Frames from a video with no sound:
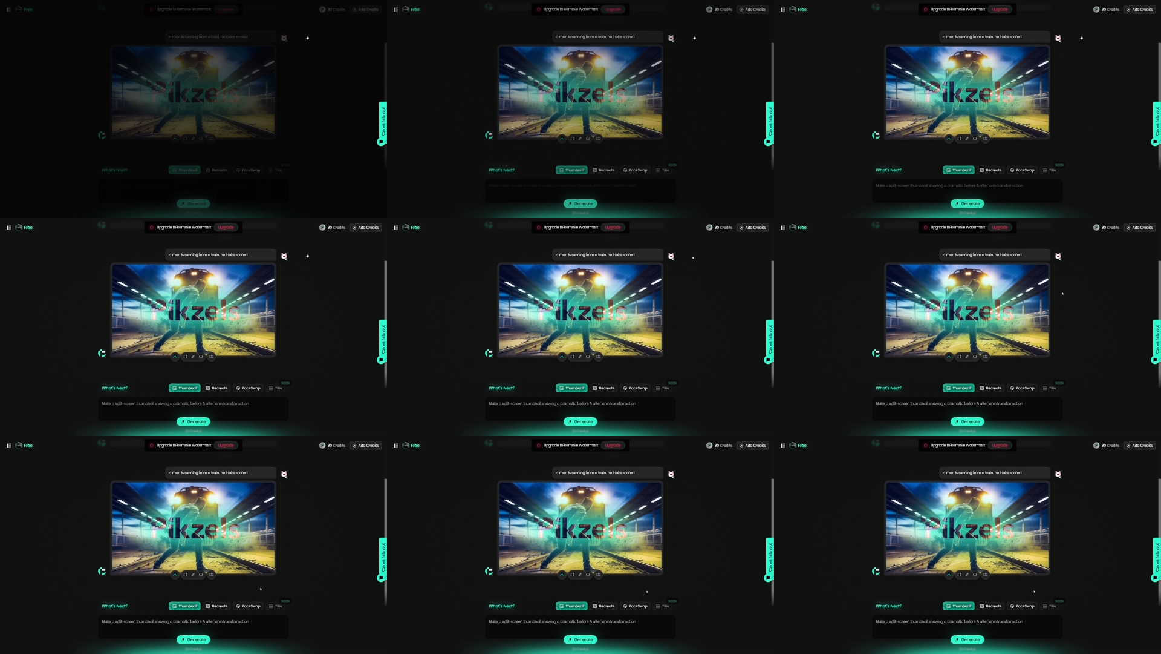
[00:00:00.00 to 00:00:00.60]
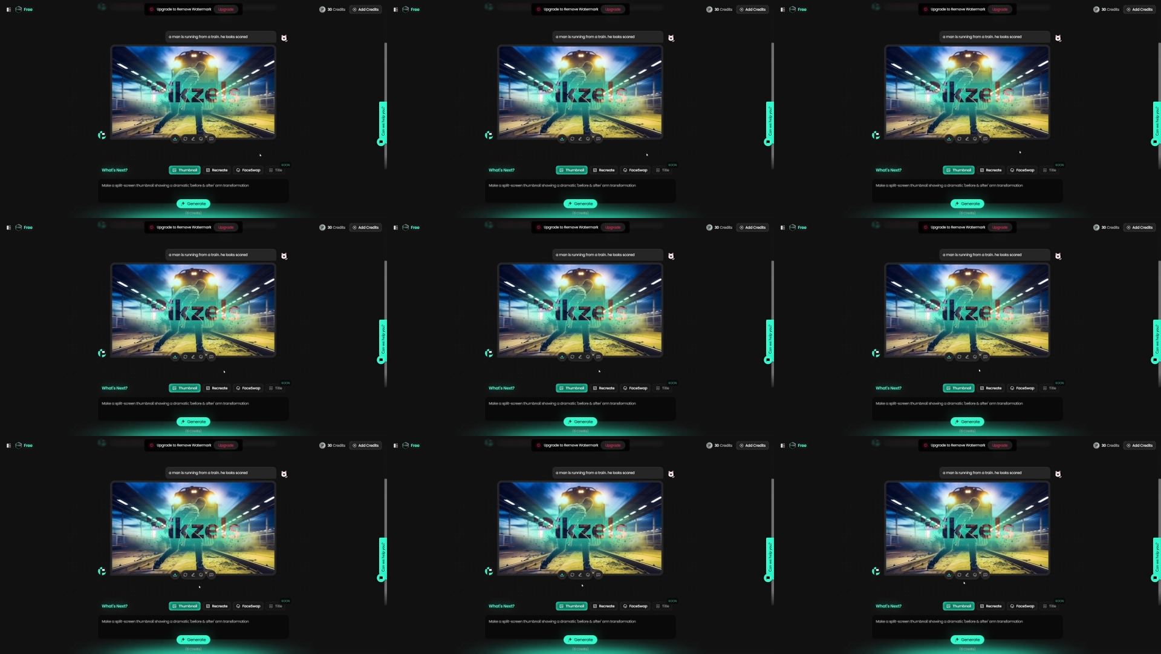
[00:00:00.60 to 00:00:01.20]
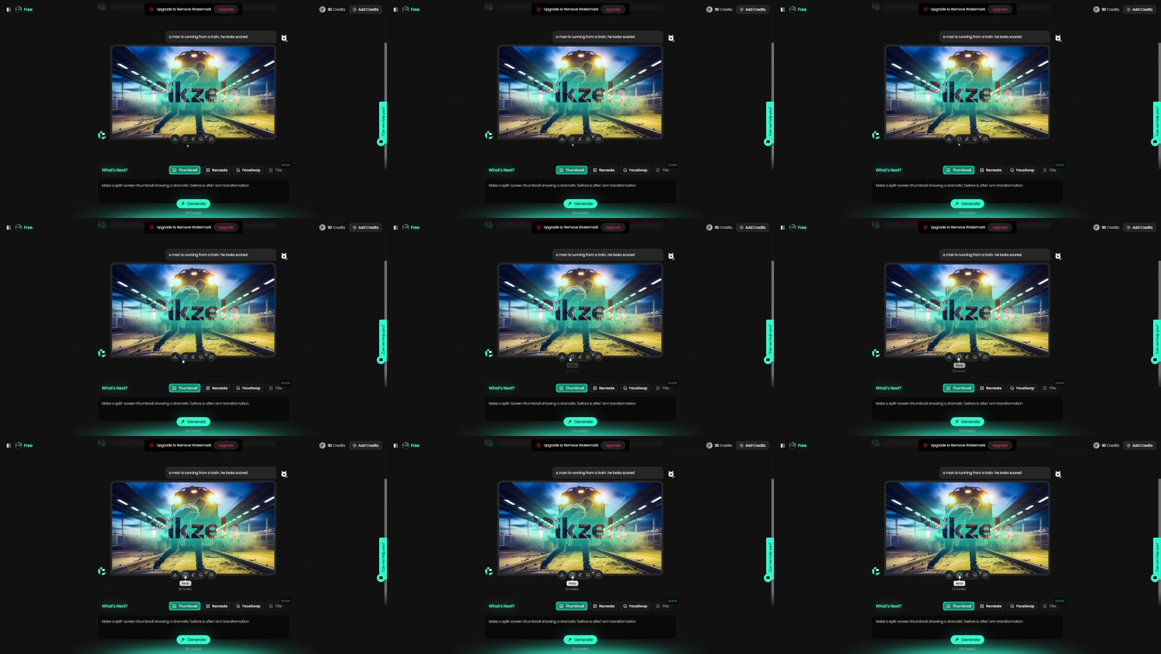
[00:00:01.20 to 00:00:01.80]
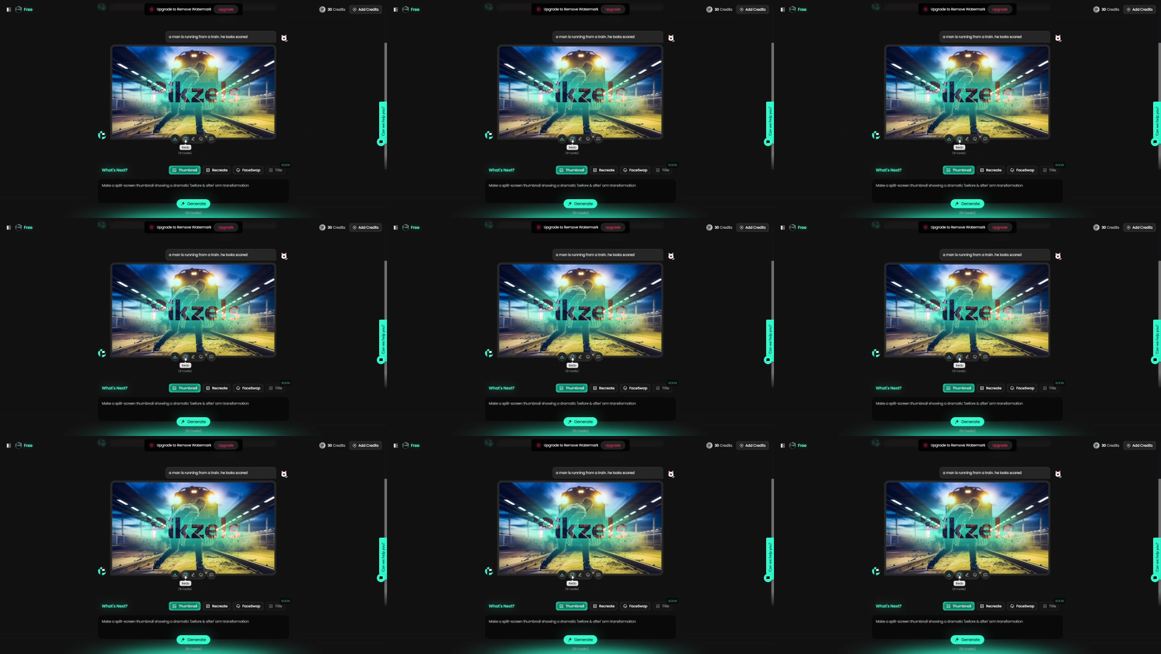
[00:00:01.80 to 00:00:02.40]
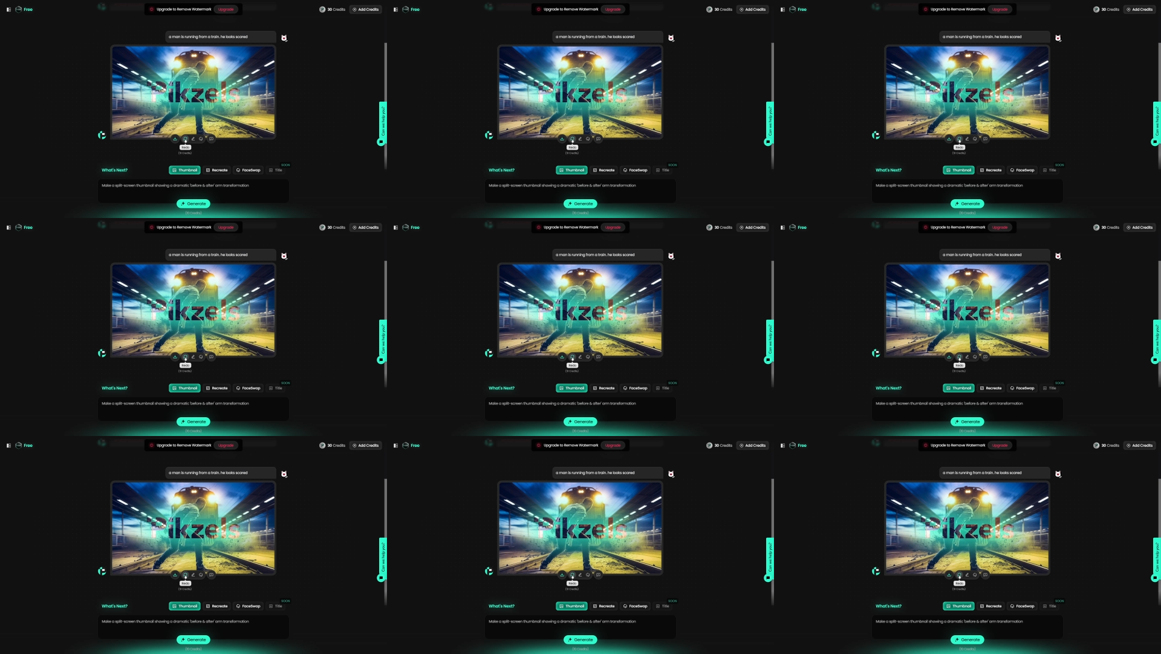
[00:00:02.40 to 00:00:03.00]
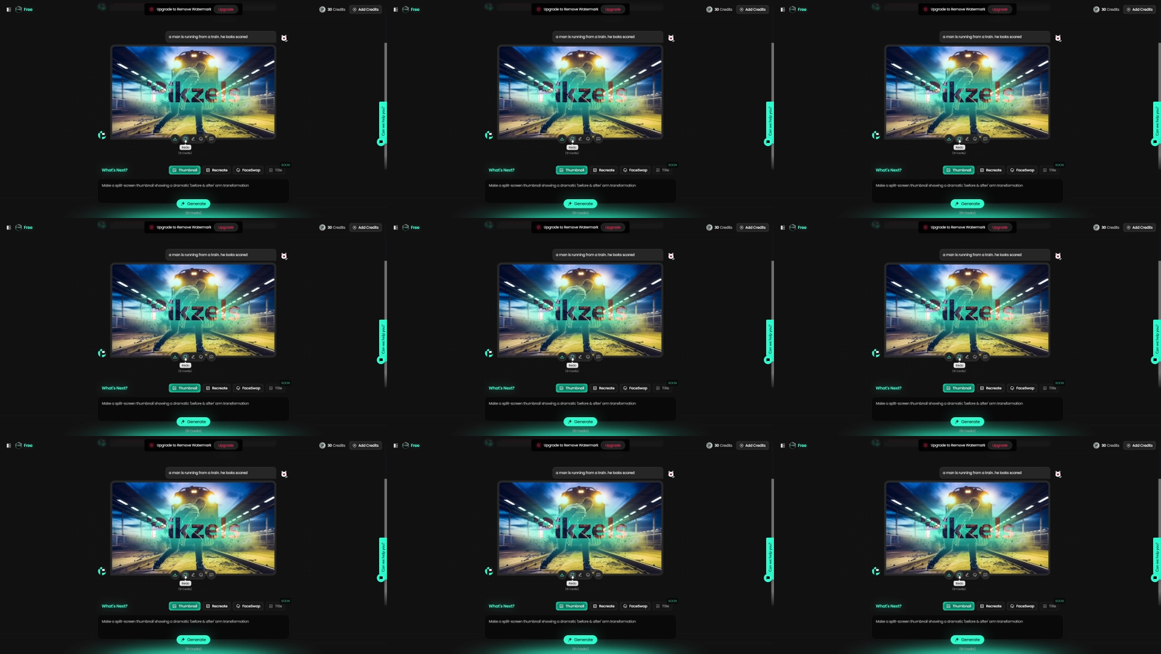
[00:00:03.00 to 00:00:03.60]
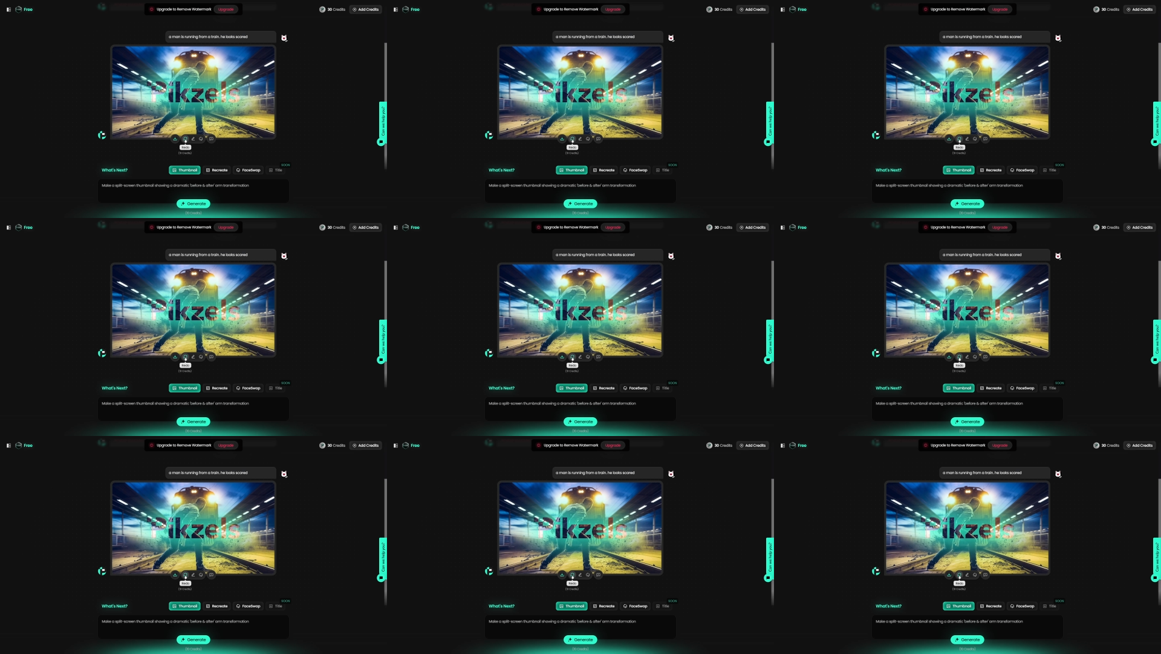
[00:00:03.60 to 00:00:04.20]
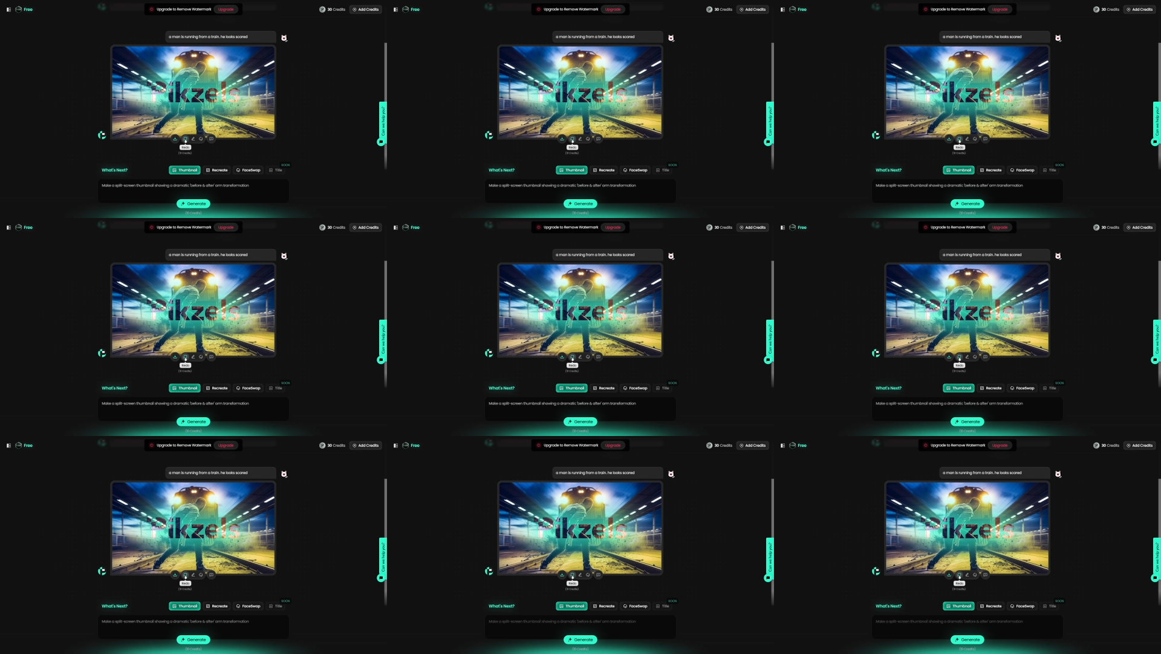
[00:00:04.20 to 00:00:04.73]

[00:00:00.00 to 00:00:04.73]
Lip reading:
Nobody's mouth can be seen.